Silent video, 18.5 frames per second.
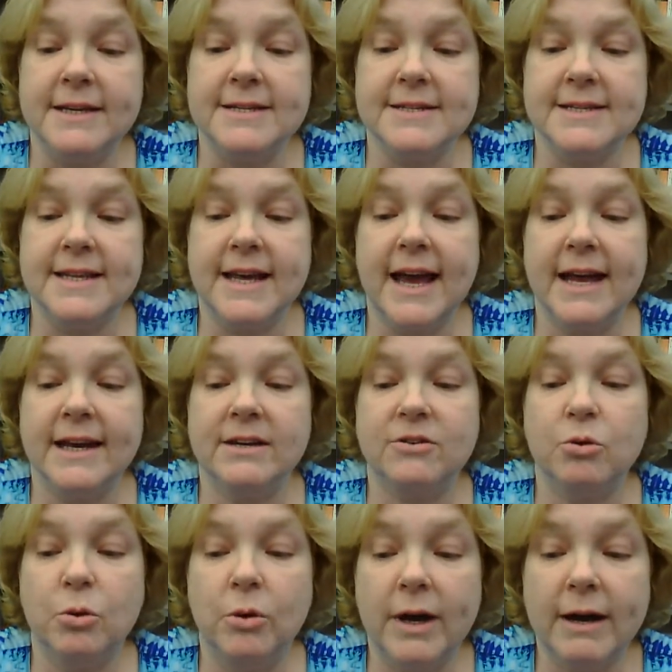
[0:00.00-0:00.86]
is
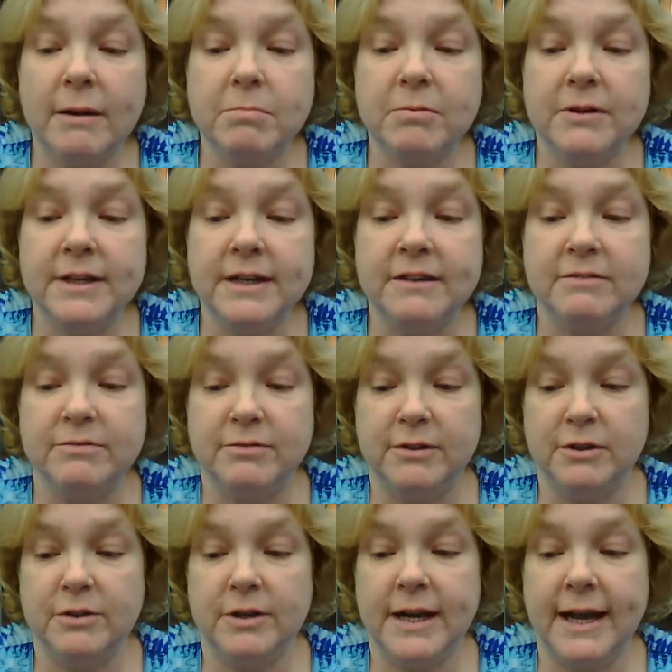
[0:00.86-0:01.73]
that
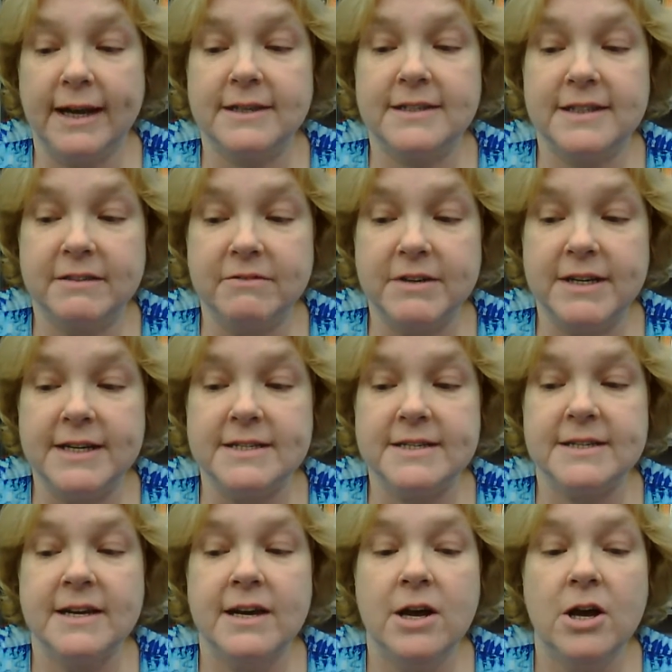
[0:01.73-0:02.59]
cooperative
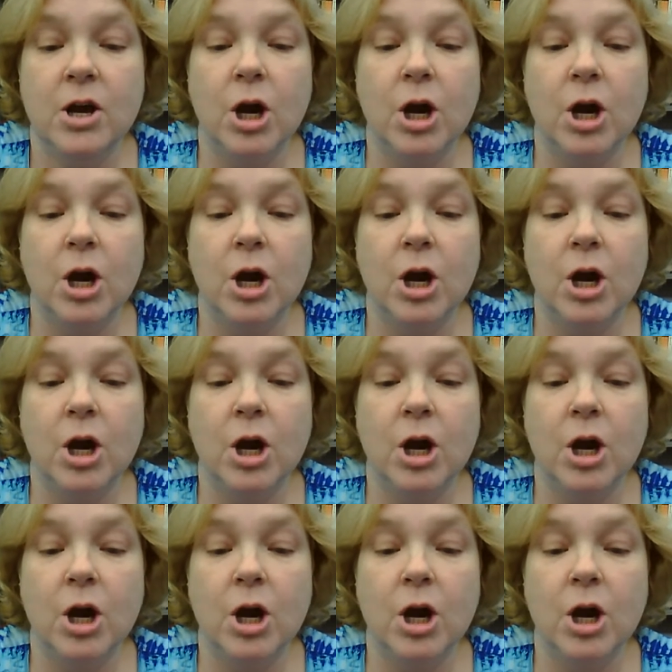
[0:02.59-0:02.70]
activities